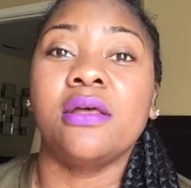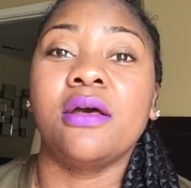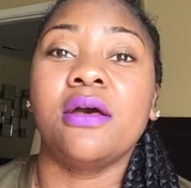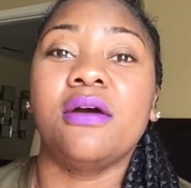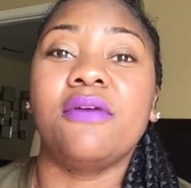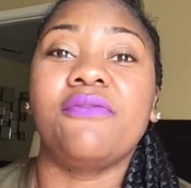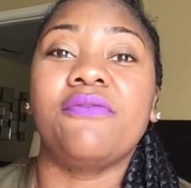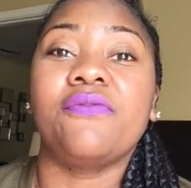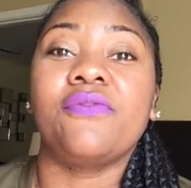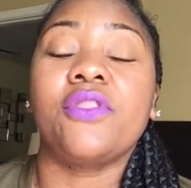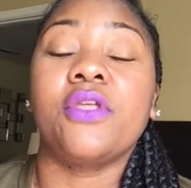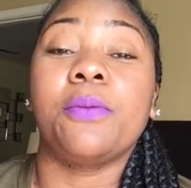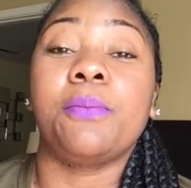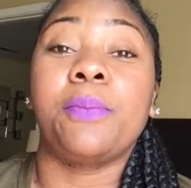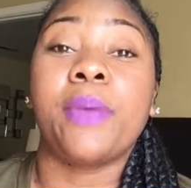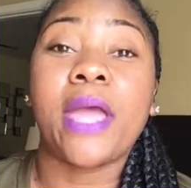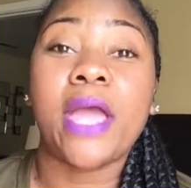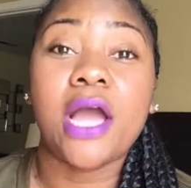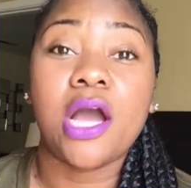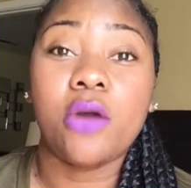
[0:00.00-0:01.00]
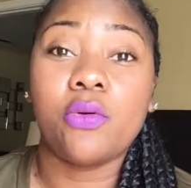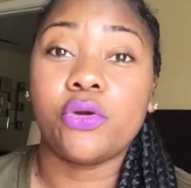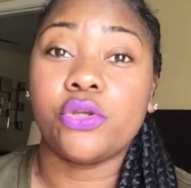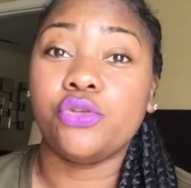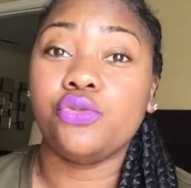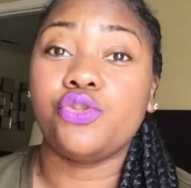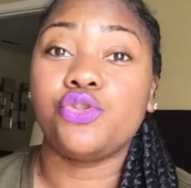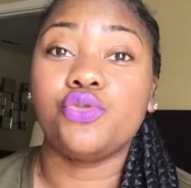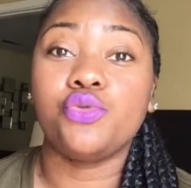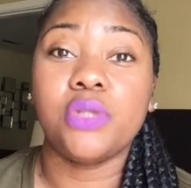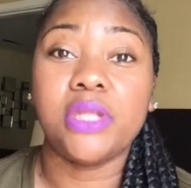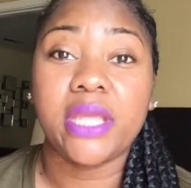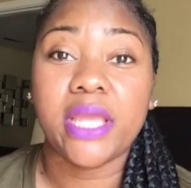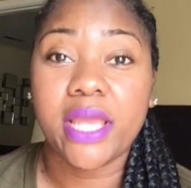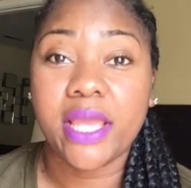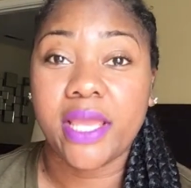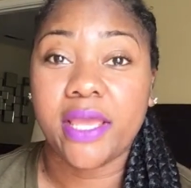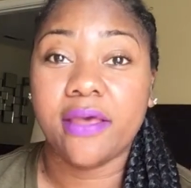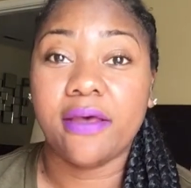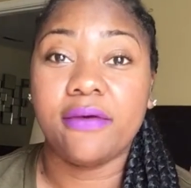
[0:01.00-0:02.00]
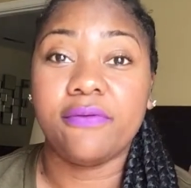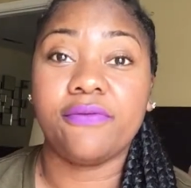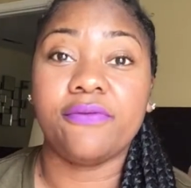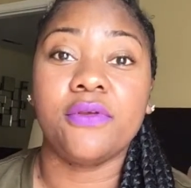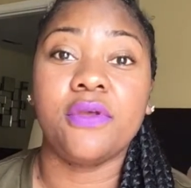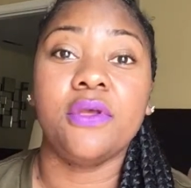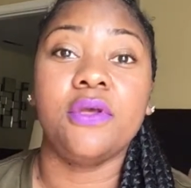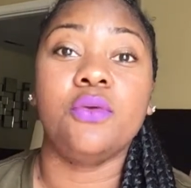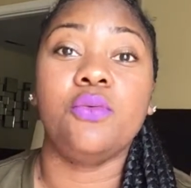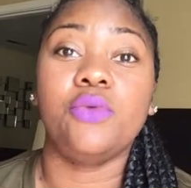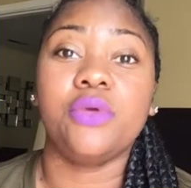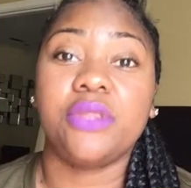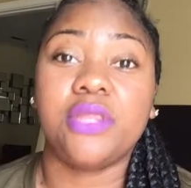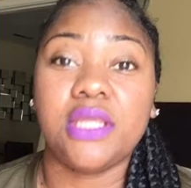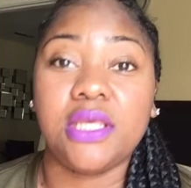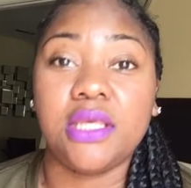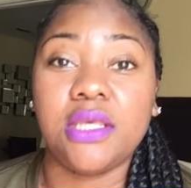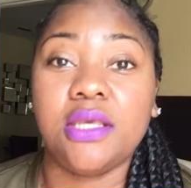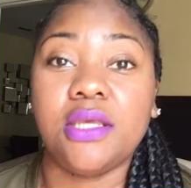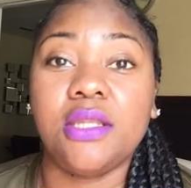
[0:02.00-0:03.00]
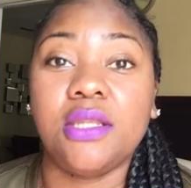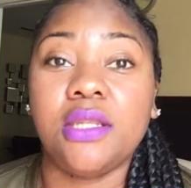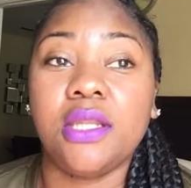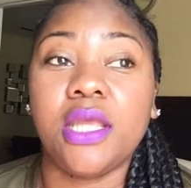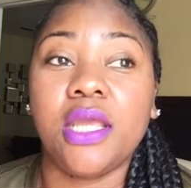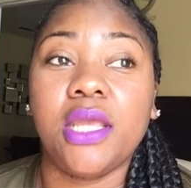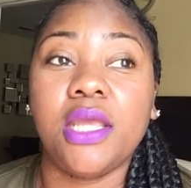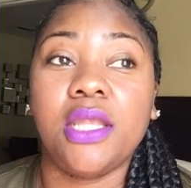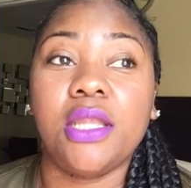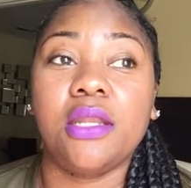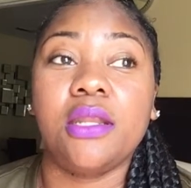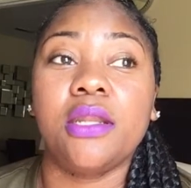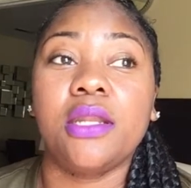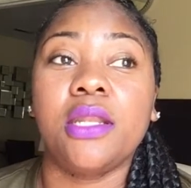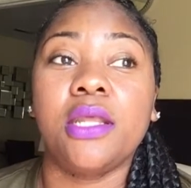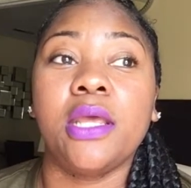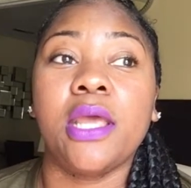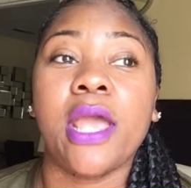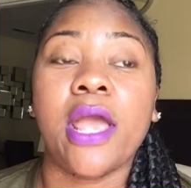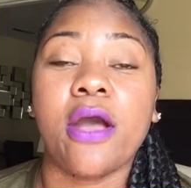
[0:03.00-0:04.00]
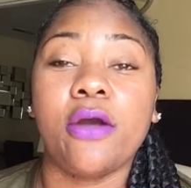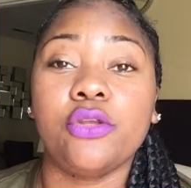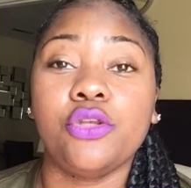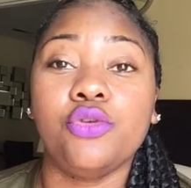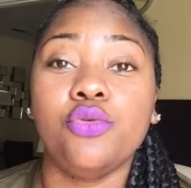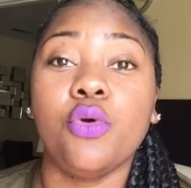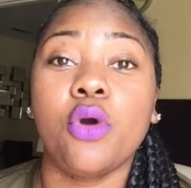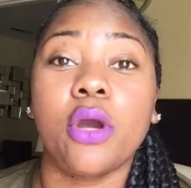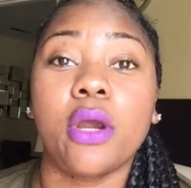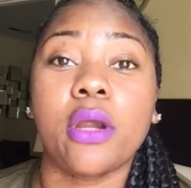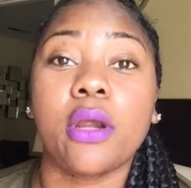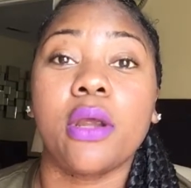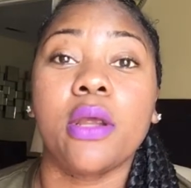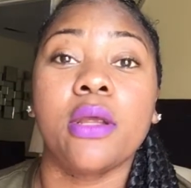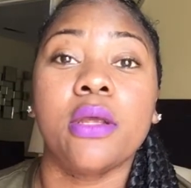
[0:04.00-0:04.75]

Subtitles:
of the power you truly have within and how you are